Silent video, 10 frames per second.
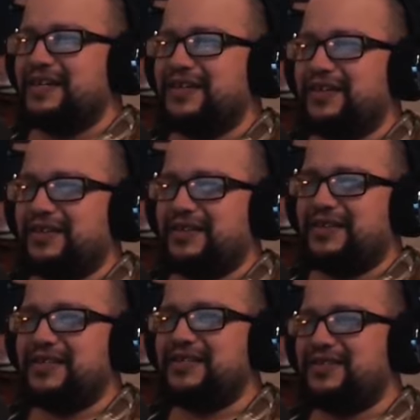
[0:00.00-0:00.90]
you know,
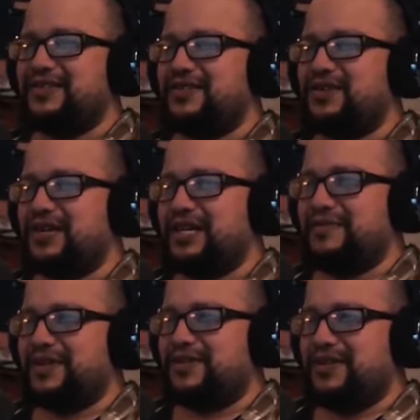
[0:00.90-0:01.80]
this is just talking
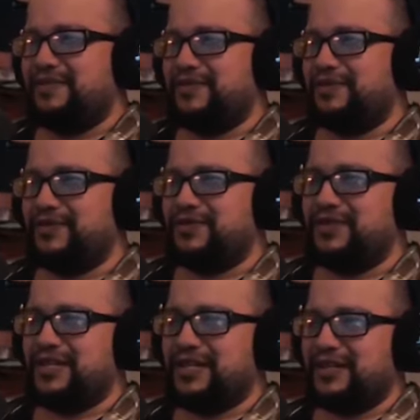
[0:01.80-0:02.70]
about straight up mobile
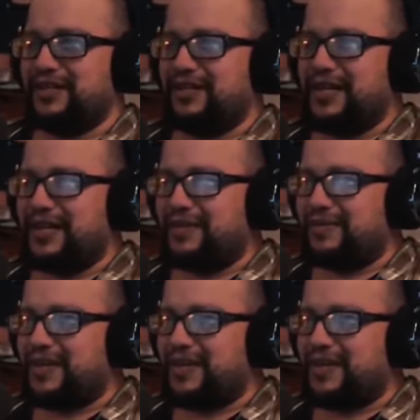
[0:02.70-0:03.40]
shooting, like